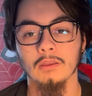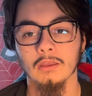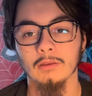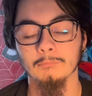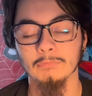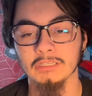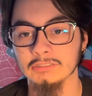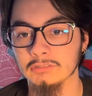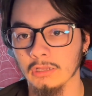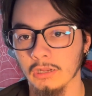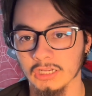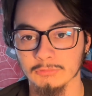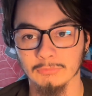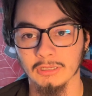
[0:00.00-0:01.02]
of me
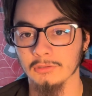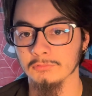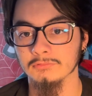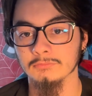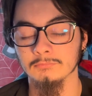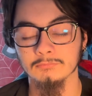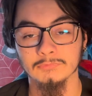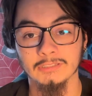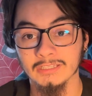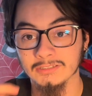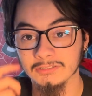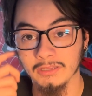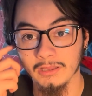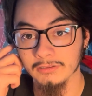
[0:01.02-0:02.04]
talking about
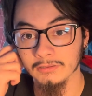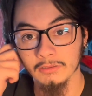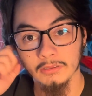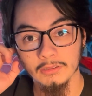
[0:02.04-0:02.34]
TikTok.